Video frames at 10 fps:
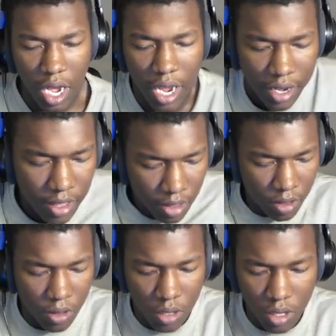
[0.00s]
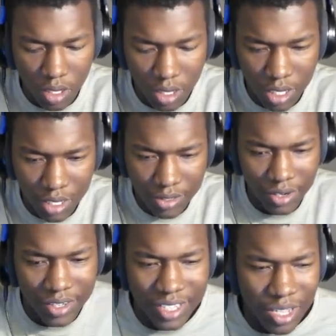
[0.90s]
All right,
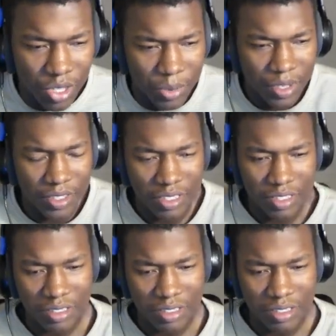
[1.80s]
turn it down a little bit.